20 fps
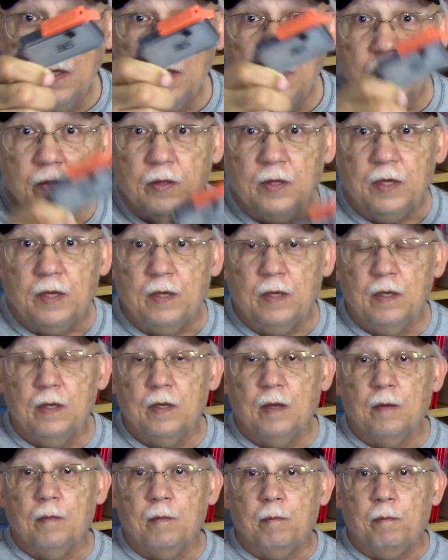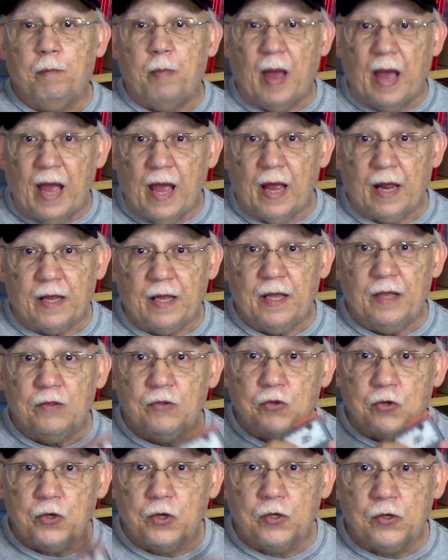The bag
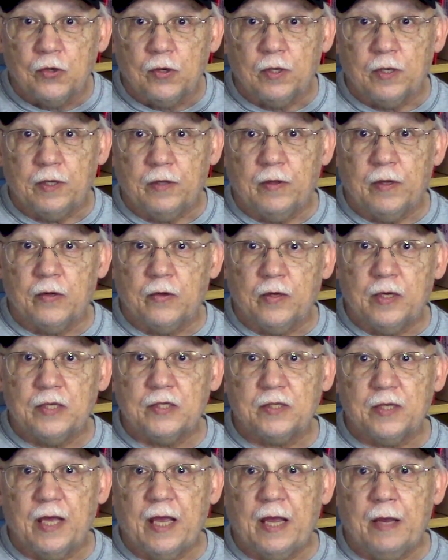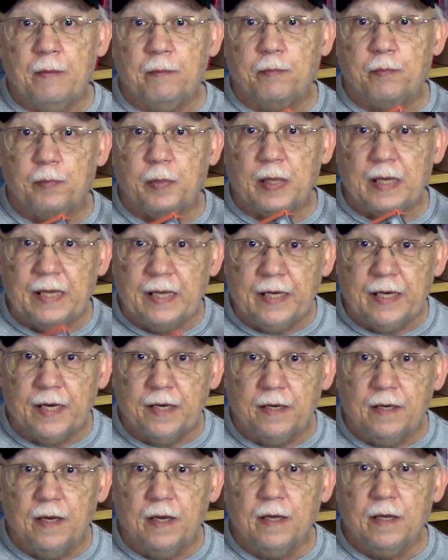internally there is a
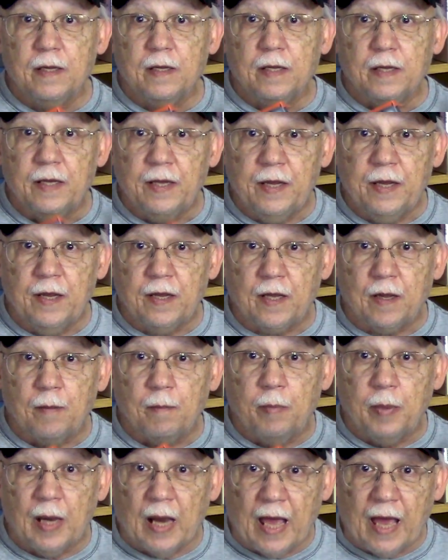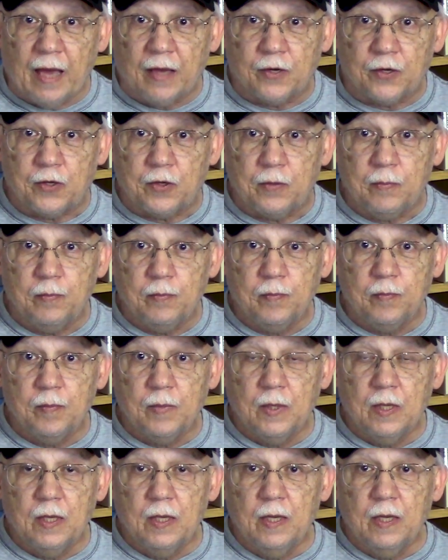pleated ink bladder
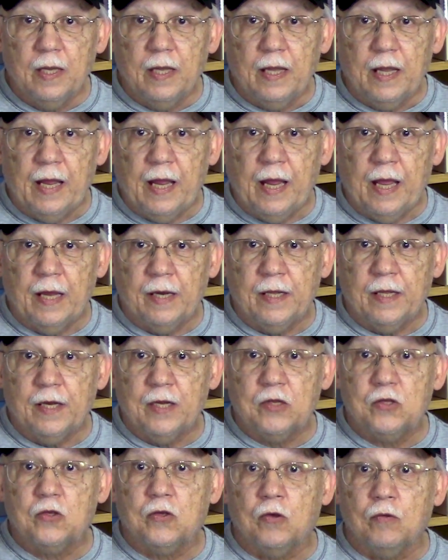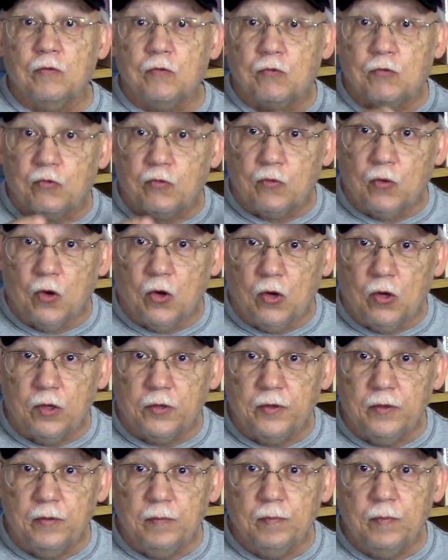and it is
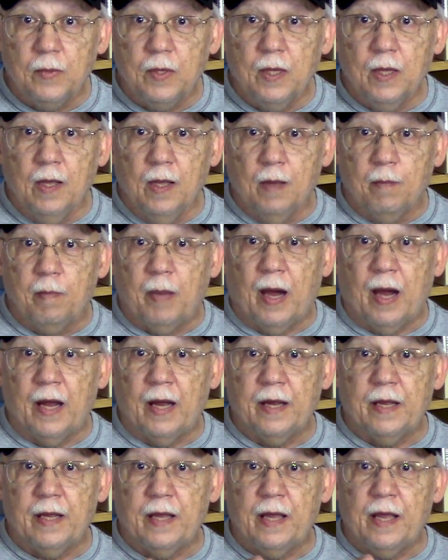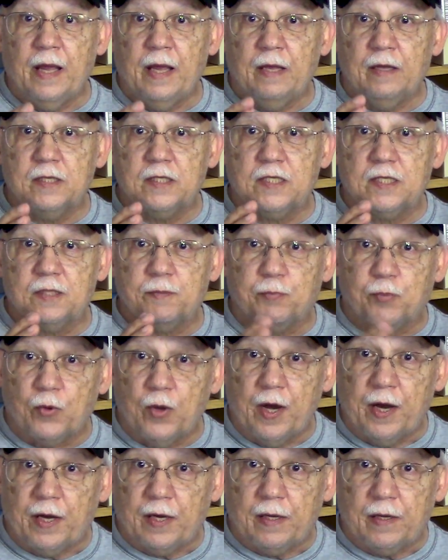controlled by a
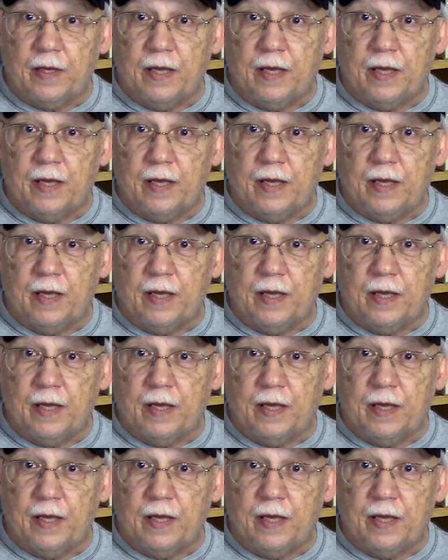spring.